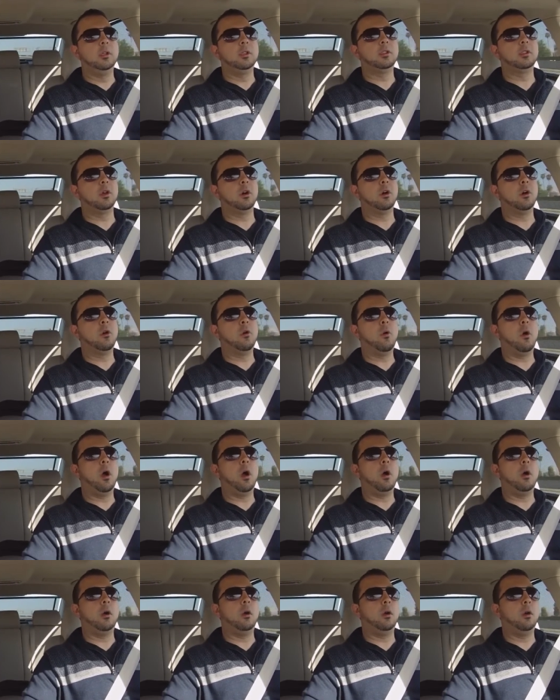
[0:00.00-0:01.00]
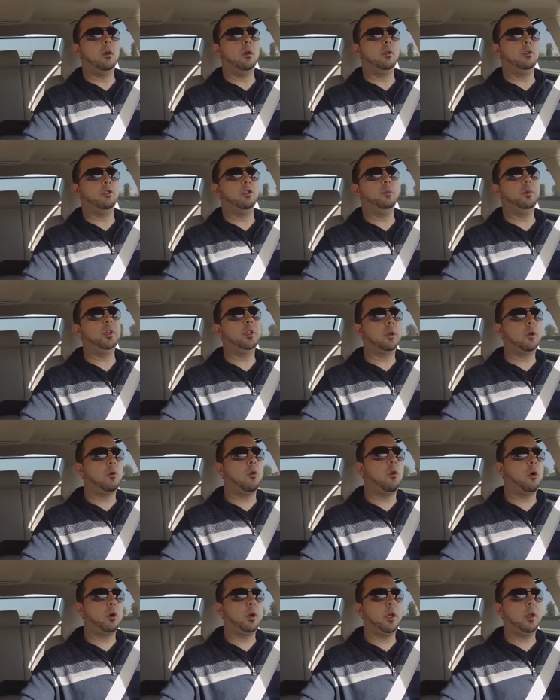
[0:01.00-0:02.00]
So you'll be the
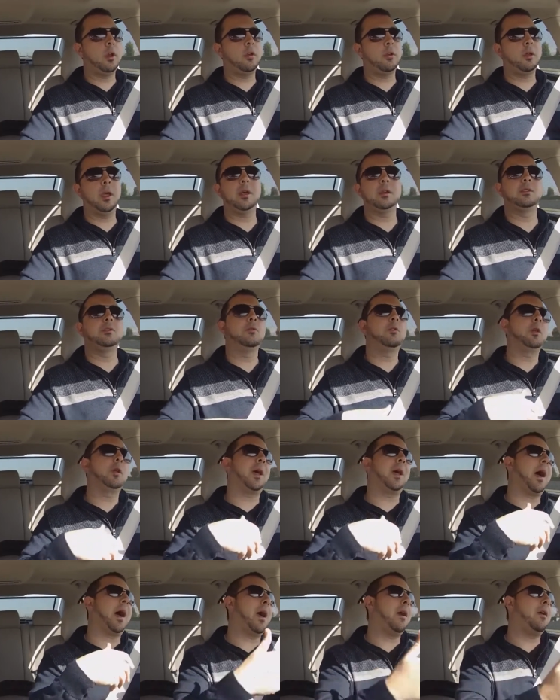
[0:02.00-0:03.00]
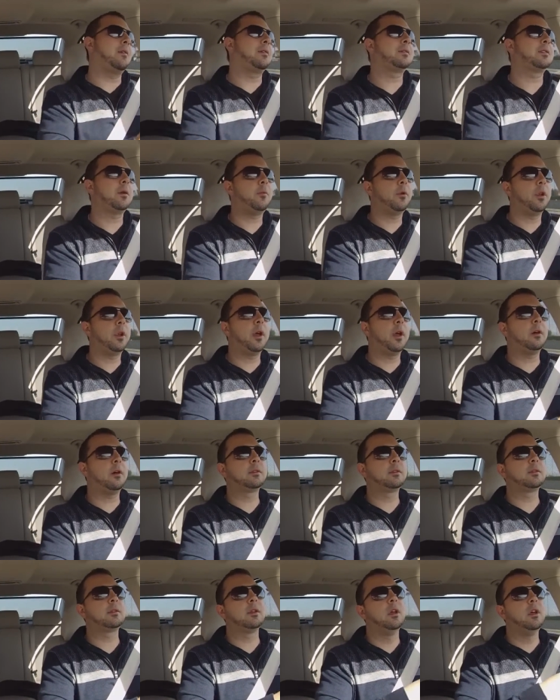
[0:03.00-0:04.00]
coordinator. Yes, you can hire someone
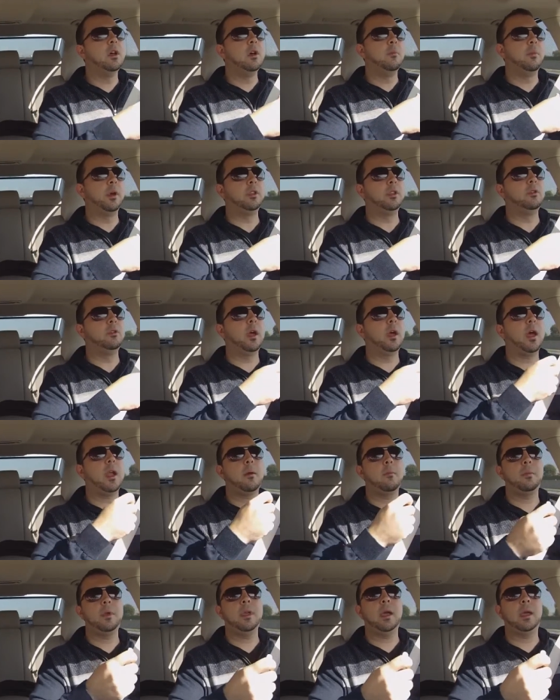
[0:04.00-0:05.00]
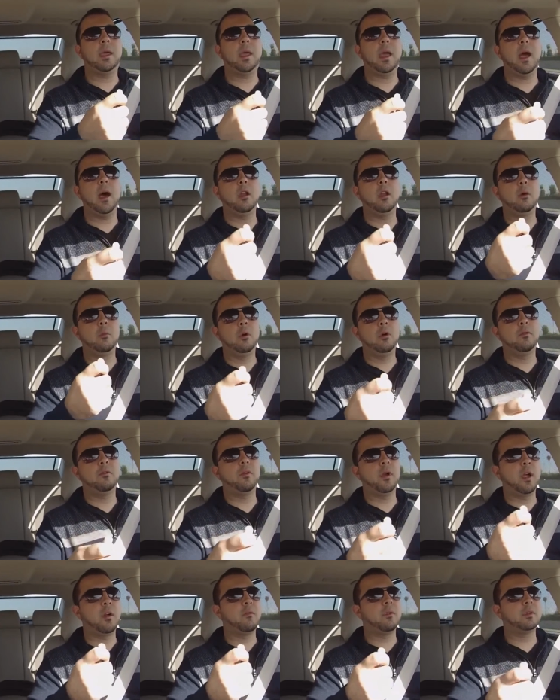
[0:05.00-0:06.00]
else, but you got to be accountable
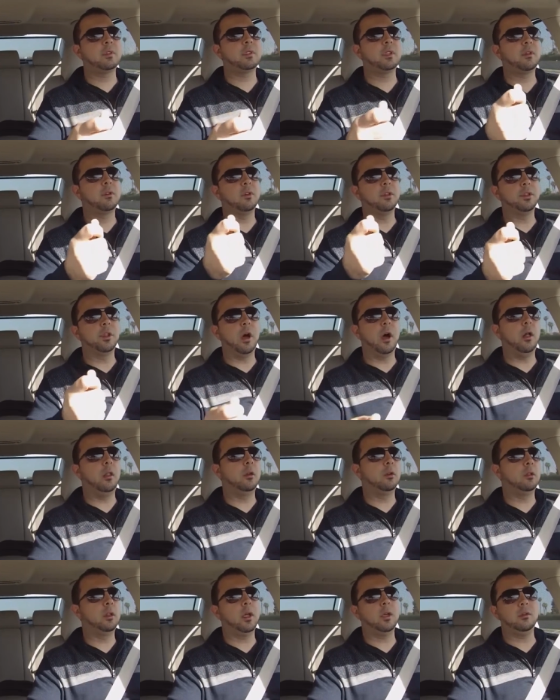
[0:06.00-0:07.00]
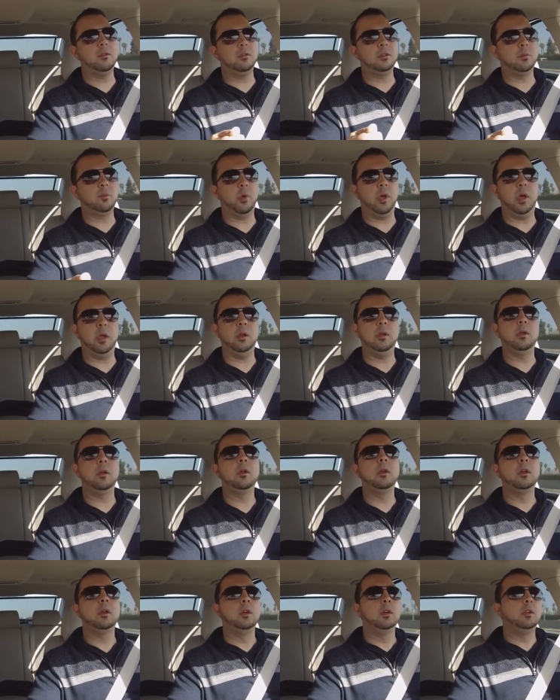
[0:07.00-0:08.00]
for every single dollar that you
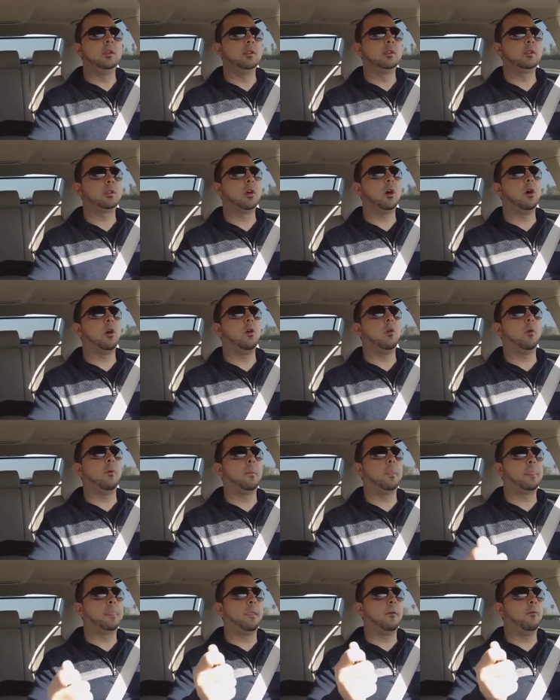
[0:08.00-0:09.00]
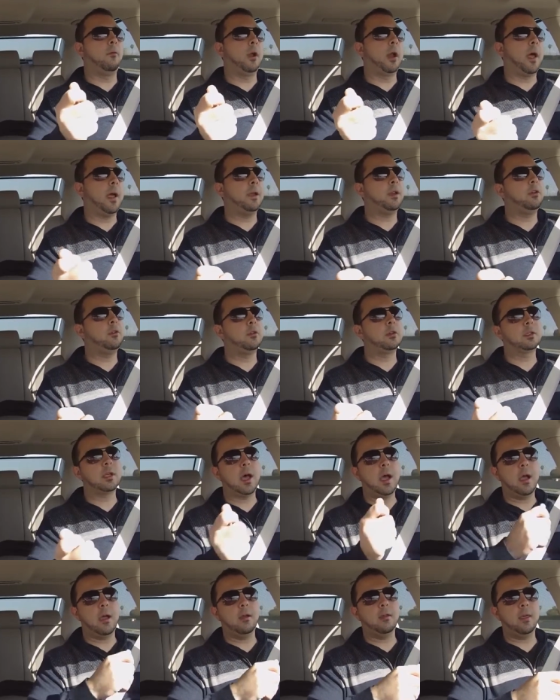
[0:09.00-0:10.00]
spend. So what I do is
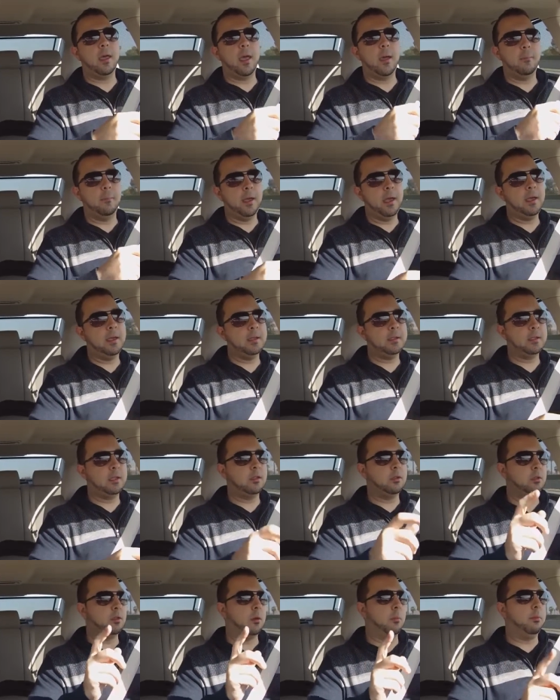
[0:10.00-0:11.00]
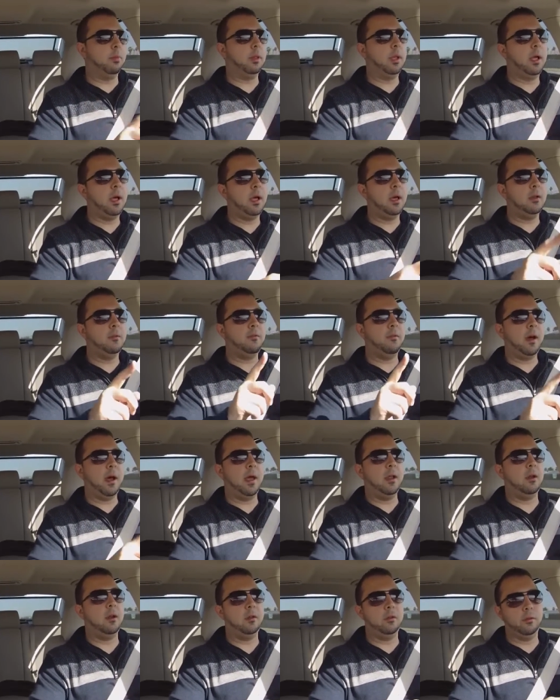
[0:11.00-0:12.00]
hire the MAs to do the blood,
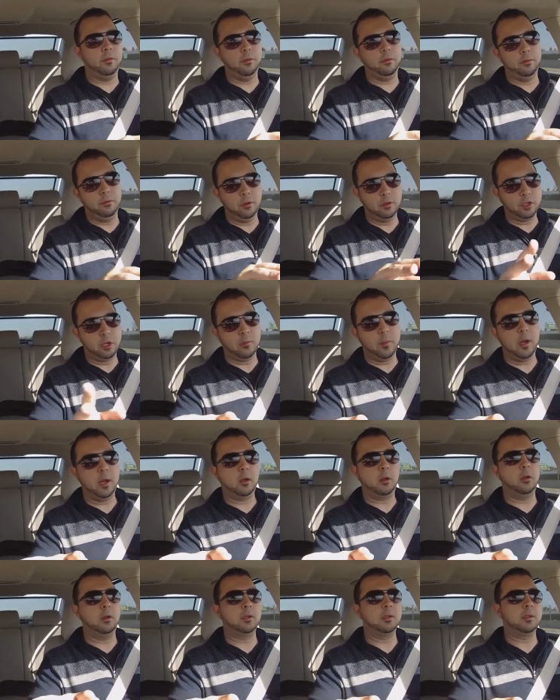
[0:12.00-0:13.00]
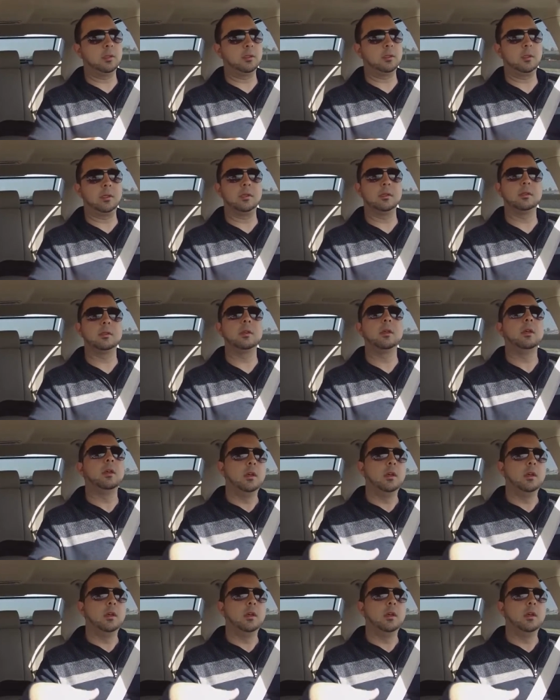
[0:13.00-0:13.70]
vital, those are medical assistants.